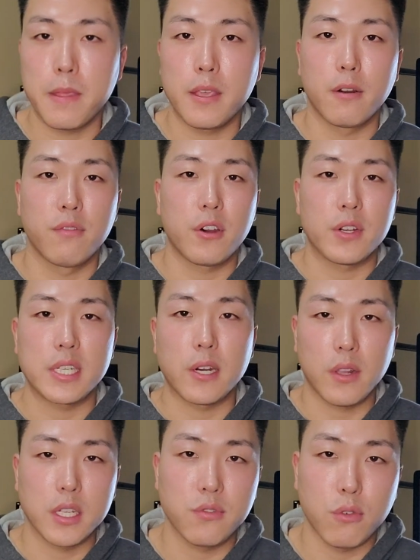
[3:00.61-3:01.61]
you know, various
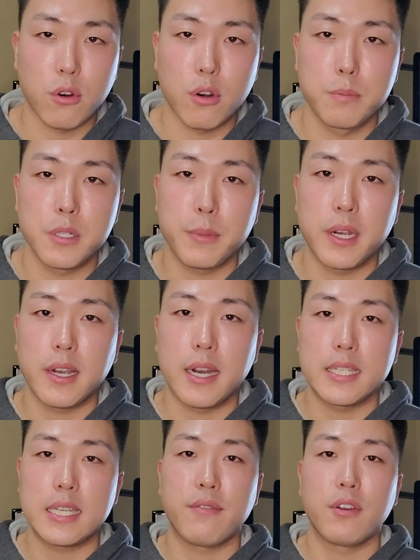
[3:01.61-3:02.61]
hair loss forums about
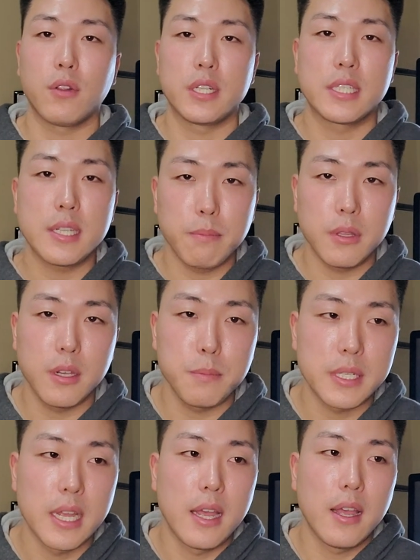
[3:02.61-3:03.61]
guys having all these
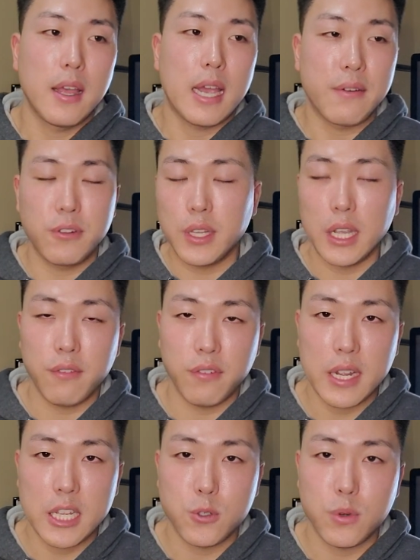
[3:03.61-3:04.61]
symptoms after taking
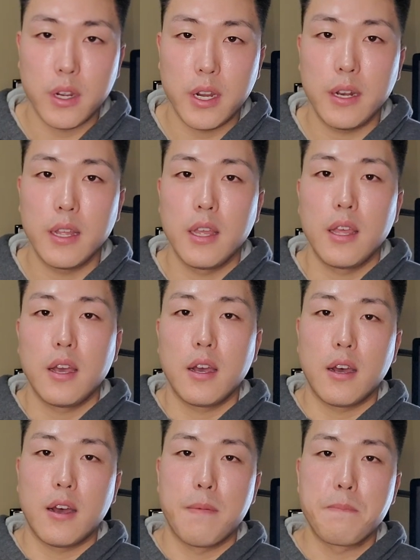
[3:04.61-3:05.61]
finasteride.
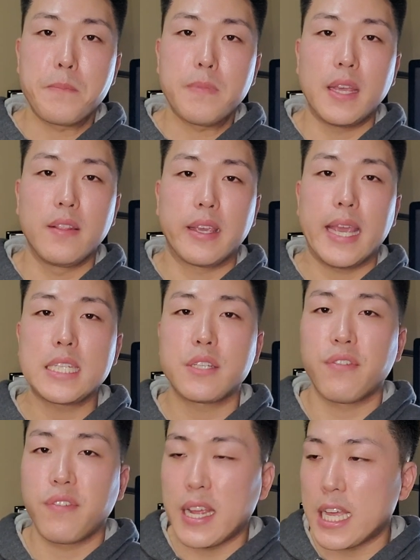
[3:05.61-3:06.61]
In the
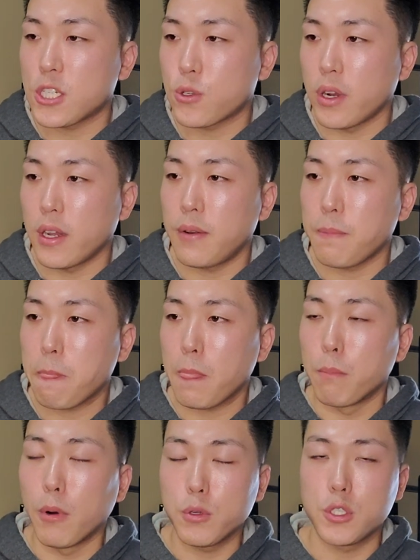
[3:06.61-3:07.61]
case of finasteride,
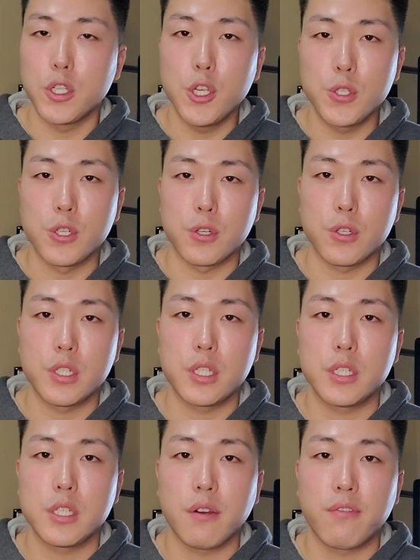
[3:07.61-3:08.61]
most users
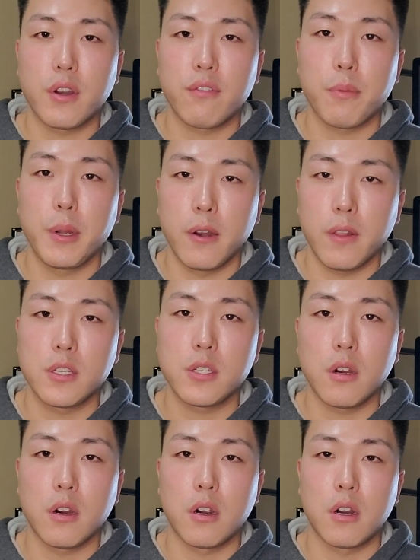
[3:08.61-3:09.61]
suffering from hair
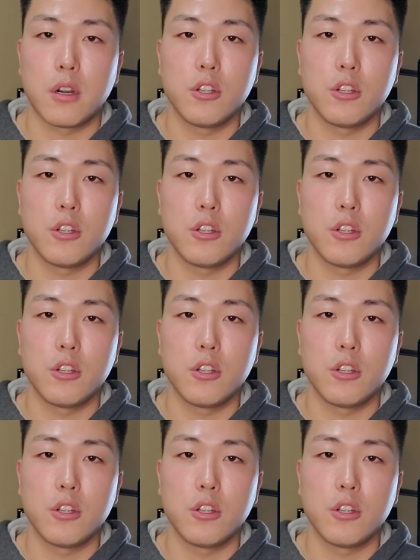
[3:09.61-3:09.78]
loss are